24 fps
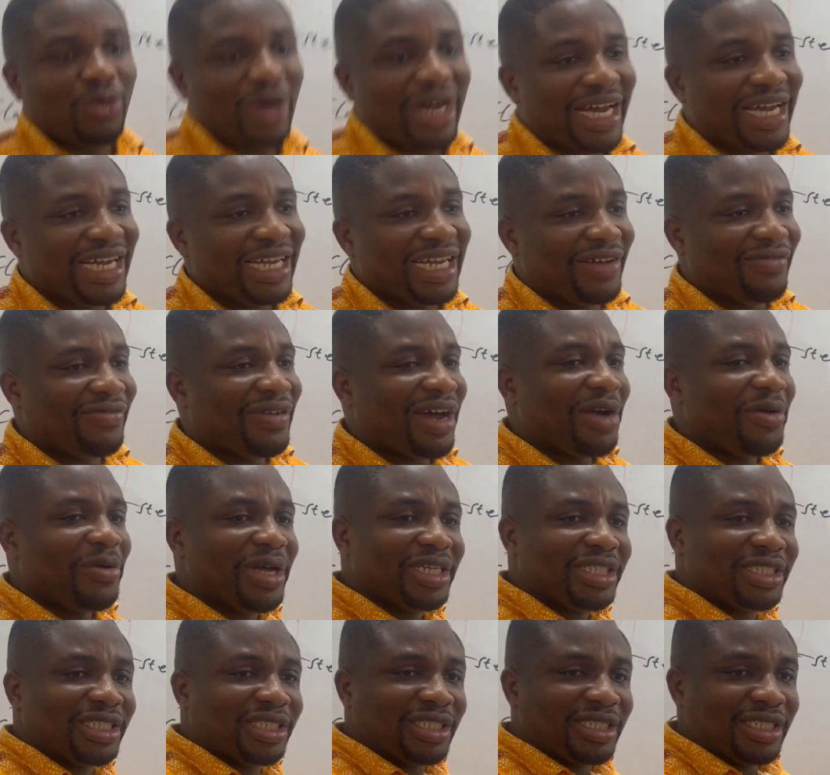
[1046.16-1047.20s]
Why the
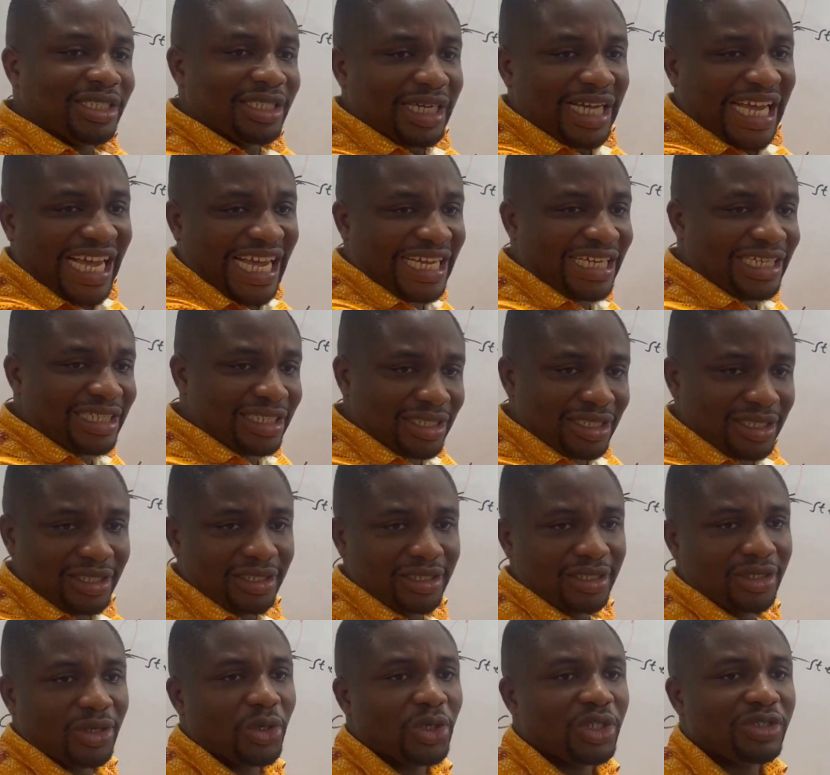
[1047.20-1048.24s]
variation in
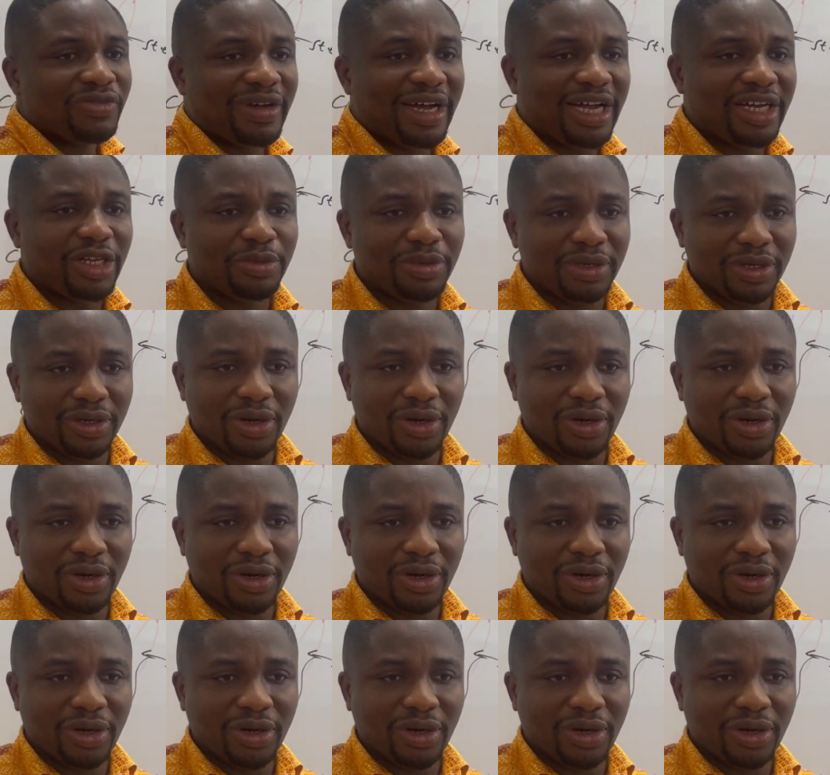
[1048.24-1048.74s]
those values?